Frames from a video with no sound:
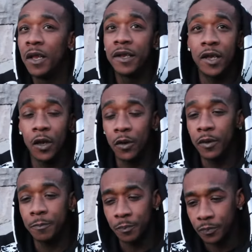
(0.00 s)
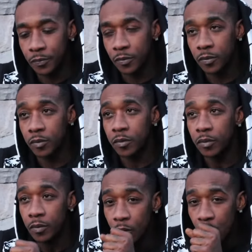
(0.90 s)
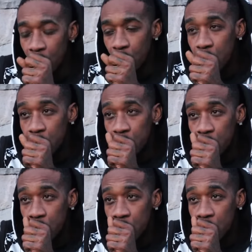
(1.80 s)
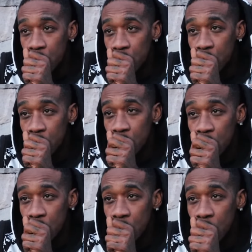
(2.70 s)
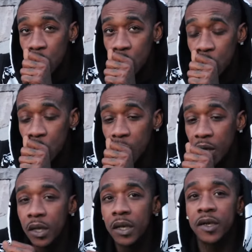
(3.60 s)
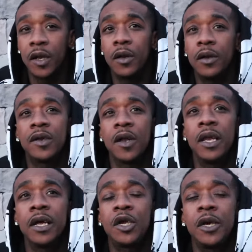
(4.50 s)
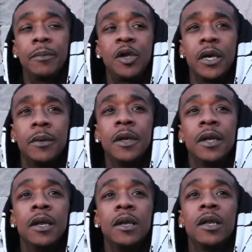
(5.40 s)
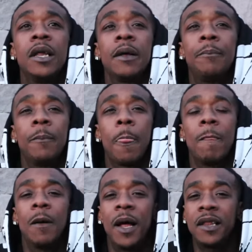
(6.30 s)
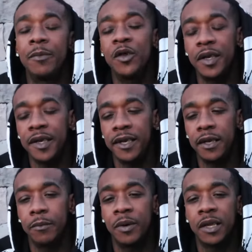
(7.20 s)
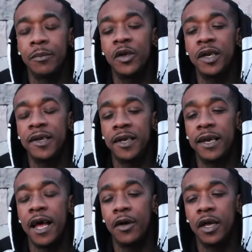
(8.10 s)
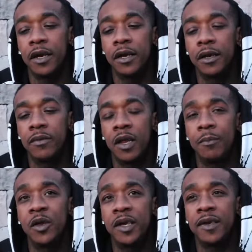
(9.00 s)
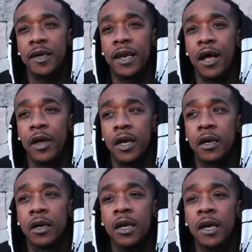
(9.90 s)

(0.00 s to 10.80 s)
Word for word: So yeah, but he only came out here one time, and I was at Red Rocks when he was. So so look, trip trip. Look about the music scene, but the music scene out here, the music scene out here,